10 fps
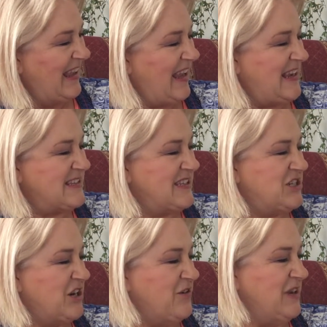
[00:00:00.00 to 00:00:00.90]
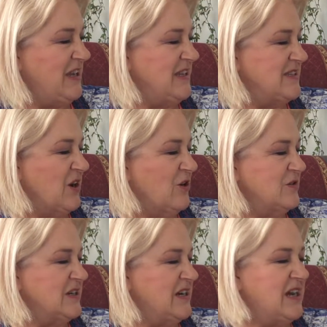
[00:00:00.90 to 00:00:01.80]
As the joey gets
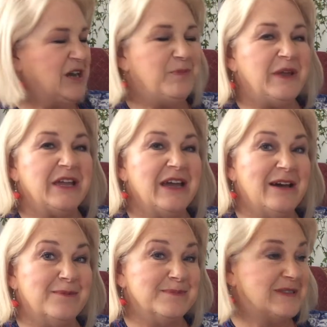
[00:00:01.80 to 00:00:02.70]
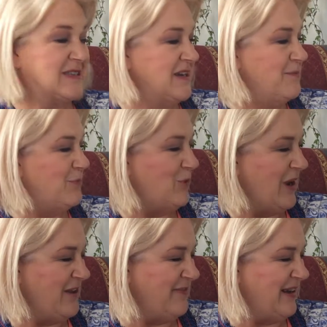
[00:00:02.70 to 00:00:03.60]
older, it becomes
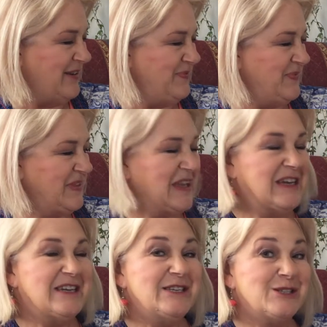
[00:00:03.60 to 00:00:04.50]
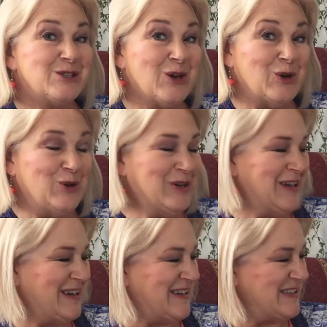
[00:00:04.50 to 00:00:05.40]
braver. Soon
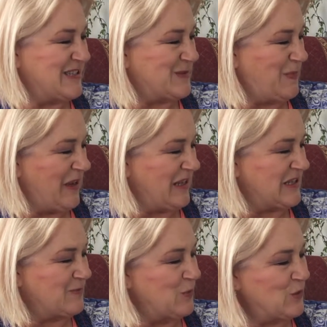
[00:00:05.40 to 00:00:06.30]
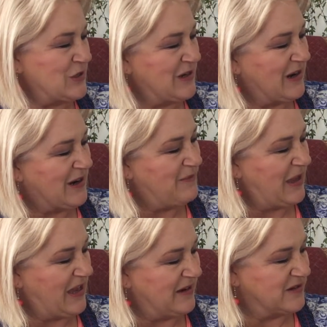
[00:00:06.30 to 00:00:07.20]
it spends more time
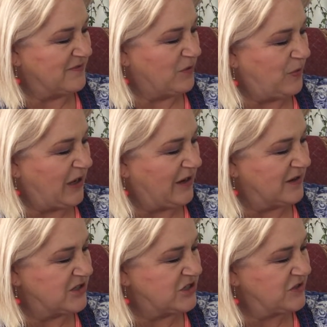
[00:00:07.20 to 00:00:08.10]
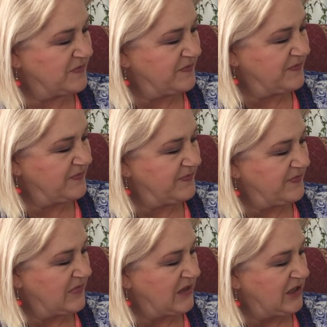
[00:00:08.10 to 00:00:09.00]
out of the pouch.
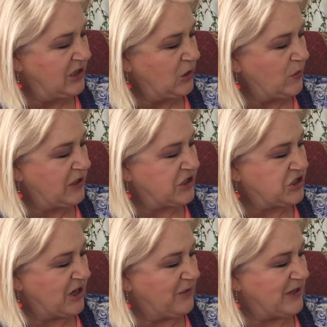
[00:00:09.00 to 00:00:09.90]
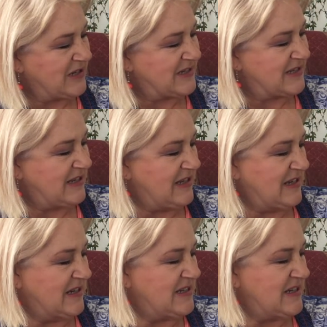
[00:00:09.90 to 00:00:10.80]
When a joey is
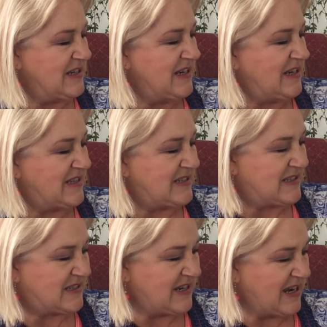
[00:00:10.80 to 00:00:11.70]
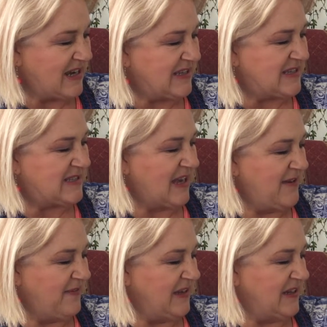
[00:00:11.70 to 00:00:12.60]
scared, it stays
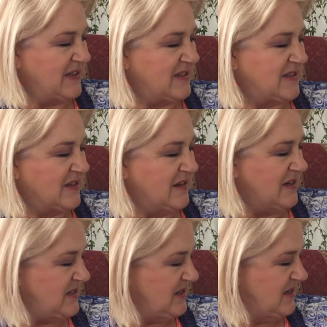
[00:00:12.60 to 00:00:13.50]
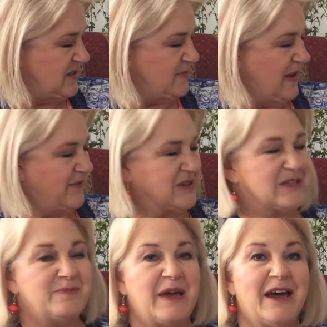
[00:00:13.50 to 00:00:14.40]
safely inside its
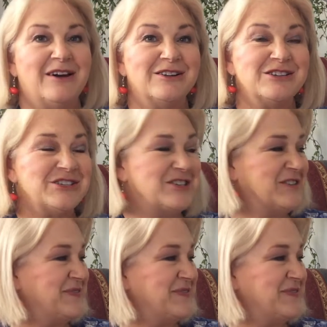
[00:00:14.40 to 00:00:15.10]
mother's pouch.